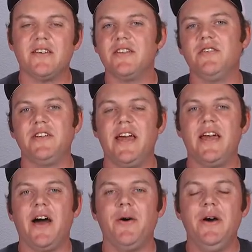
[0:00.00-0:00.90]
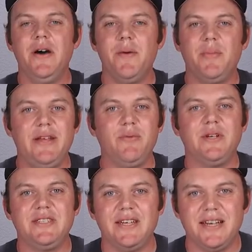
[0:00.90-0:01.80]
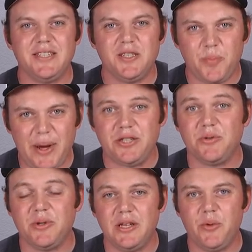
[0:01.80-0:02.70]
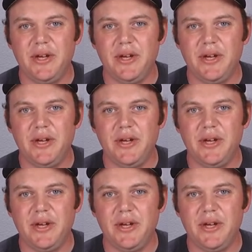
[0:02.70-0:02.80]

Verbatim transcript: clear day out, but it was especially